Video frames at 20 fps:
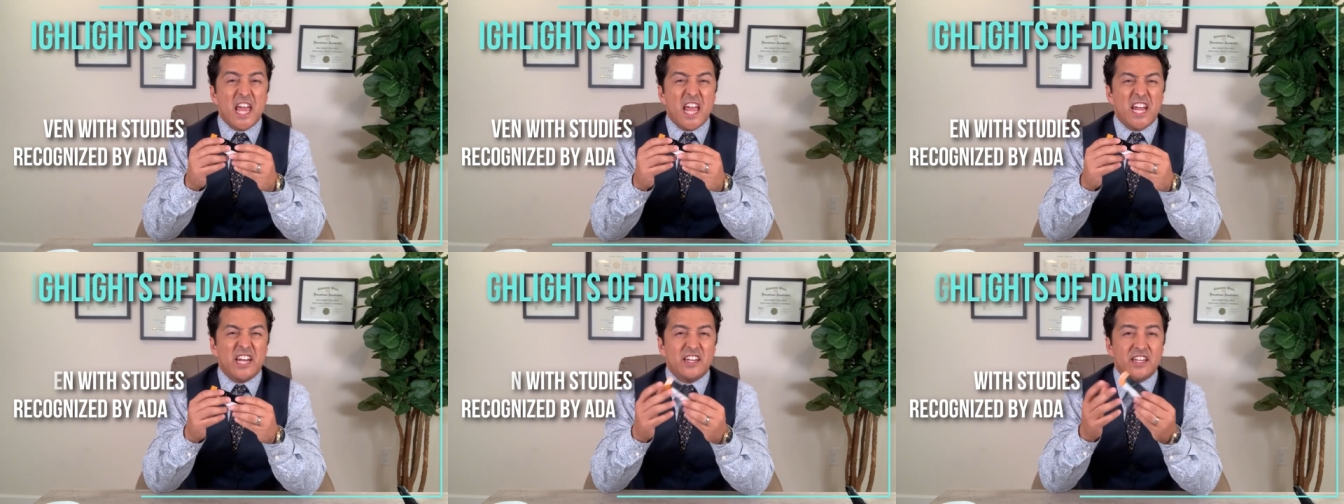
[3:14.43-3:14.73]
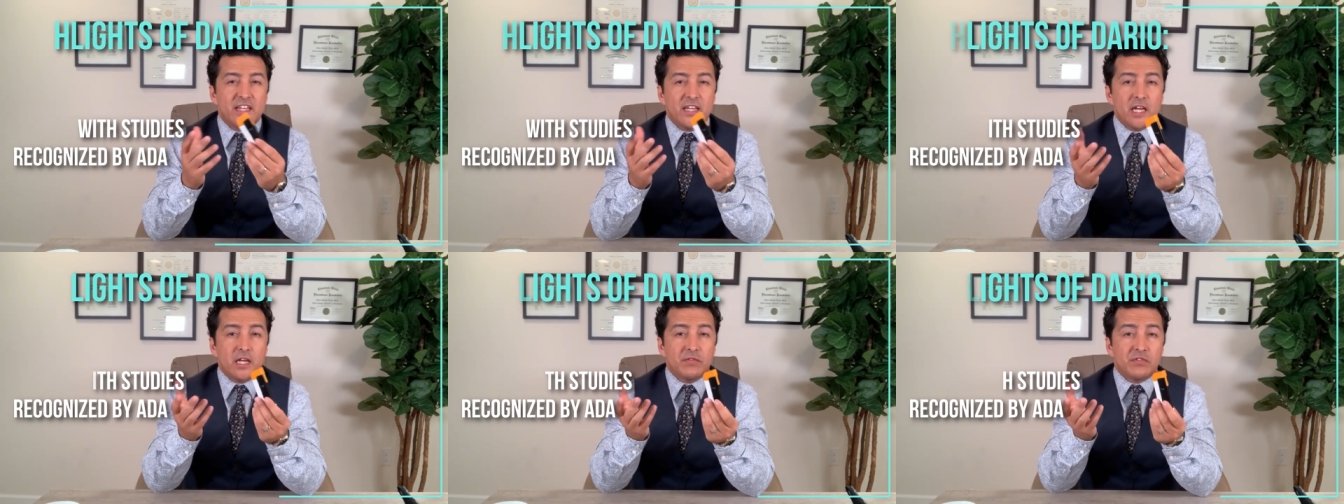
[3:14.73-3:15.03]

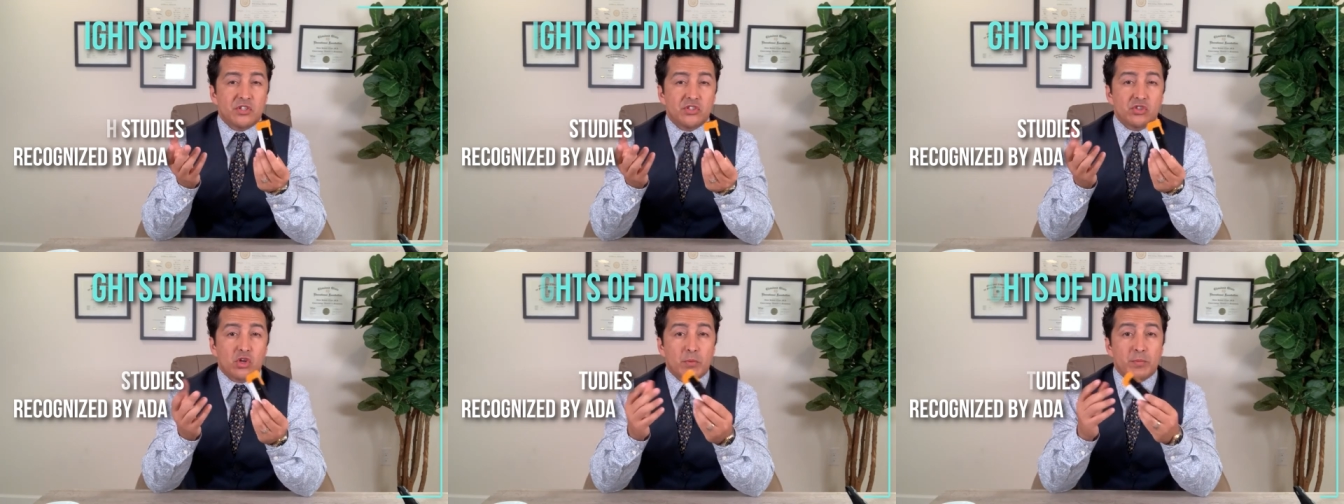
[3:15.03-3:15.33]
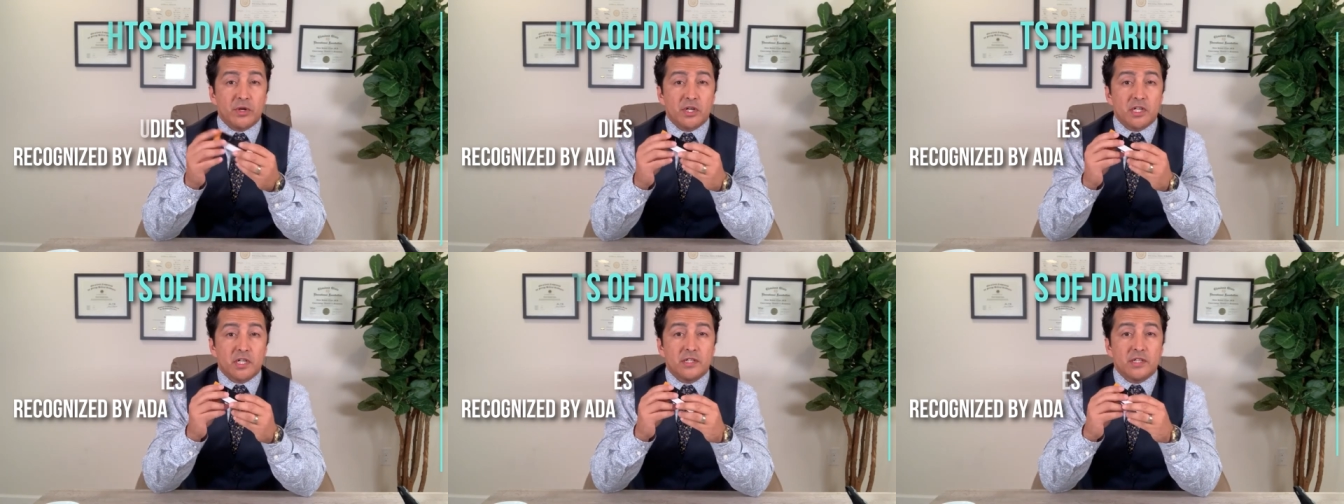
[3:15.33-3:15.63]
ADA, which is
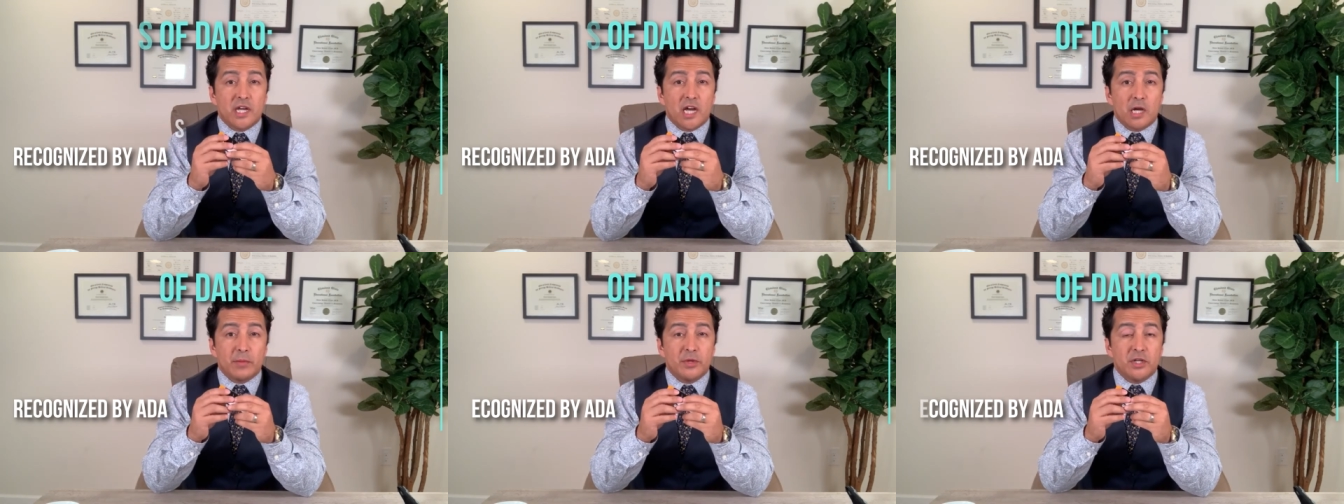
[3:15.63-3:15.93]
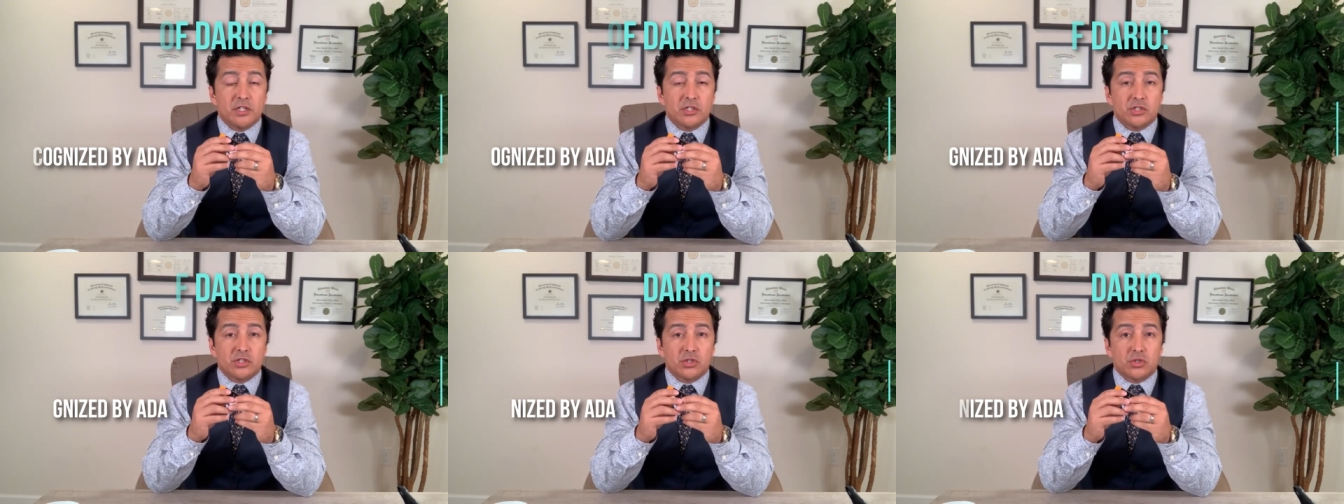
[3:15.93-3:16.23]
American
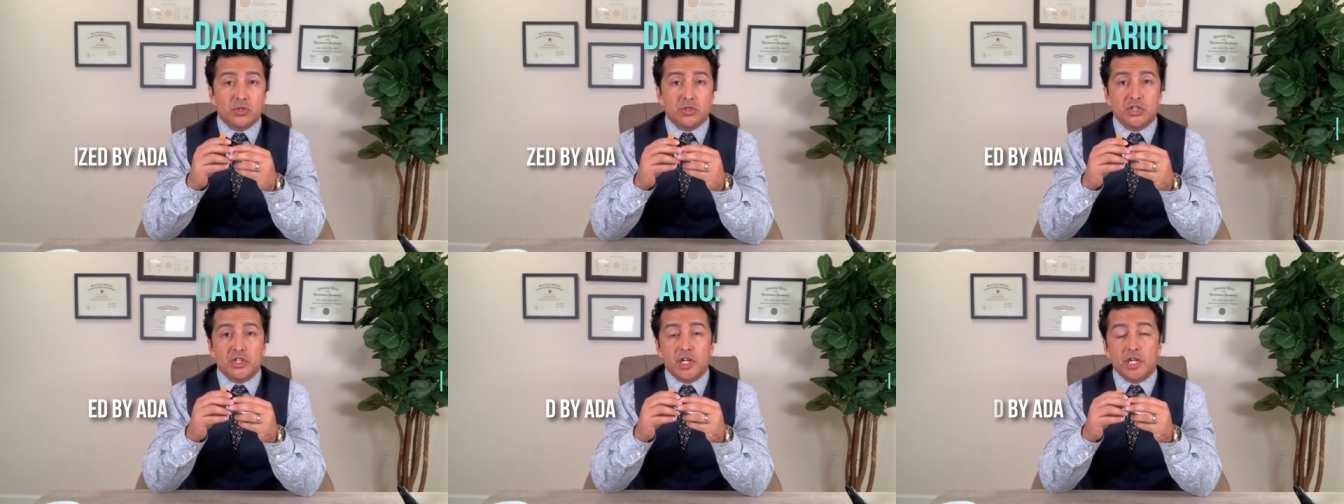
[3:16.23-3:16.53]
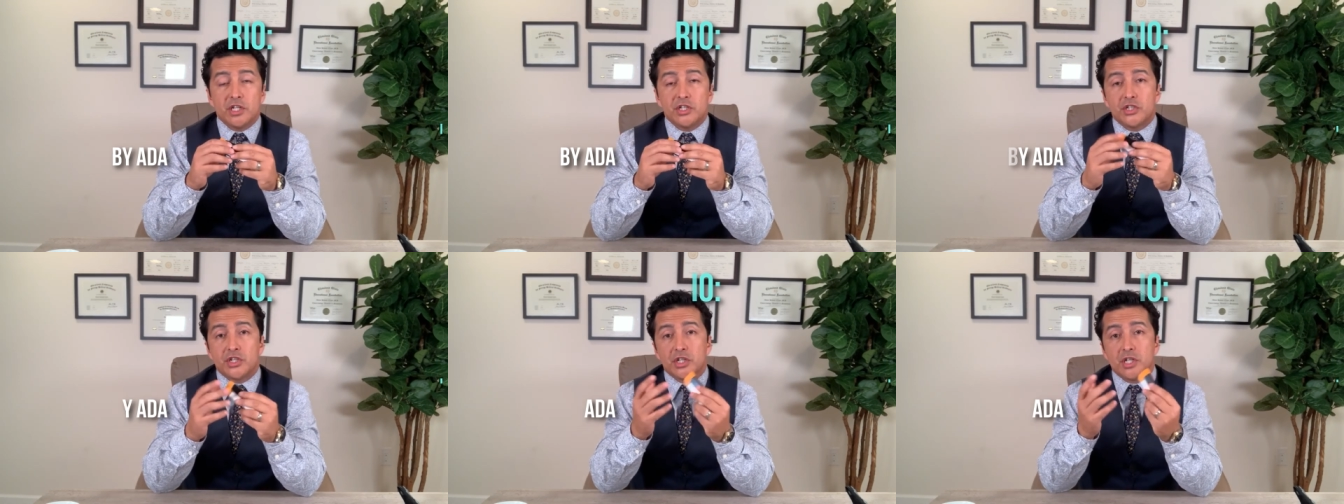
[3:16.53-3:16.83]
Diabetes
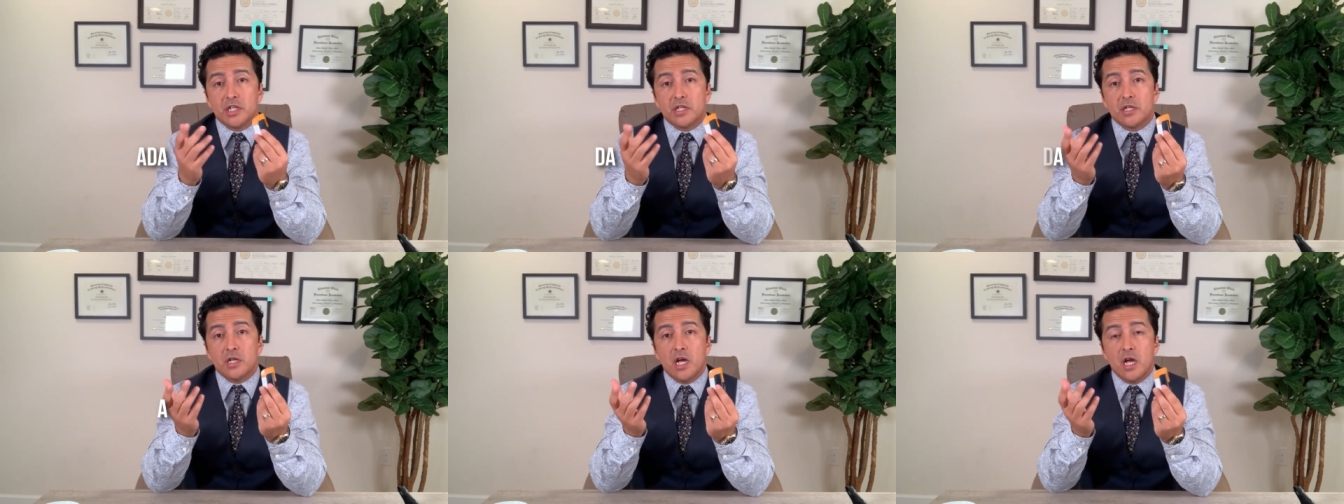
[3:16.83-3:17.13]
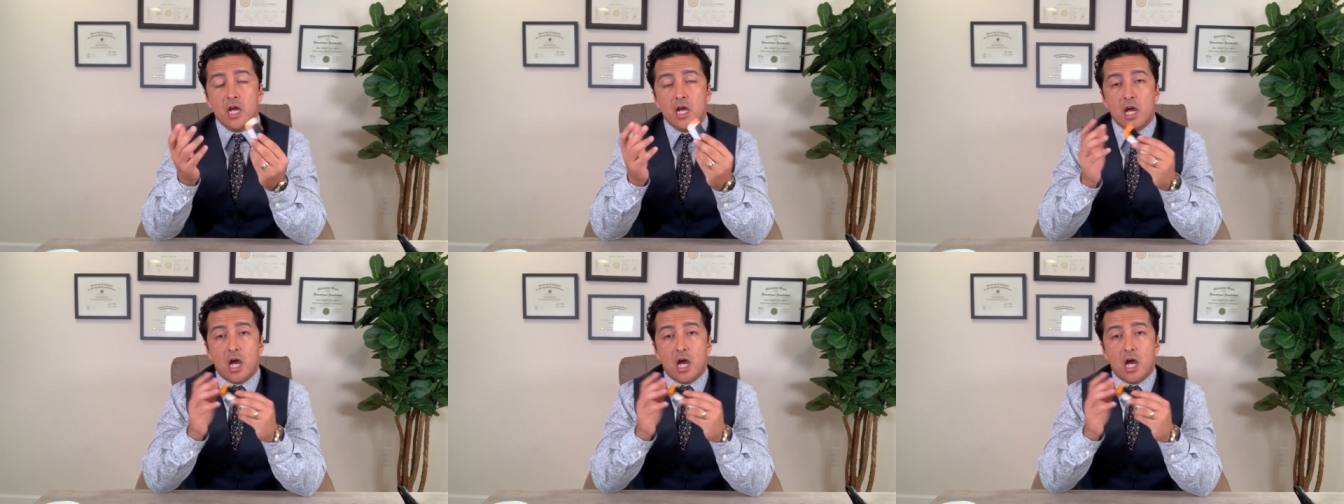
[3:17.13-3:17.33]
Association,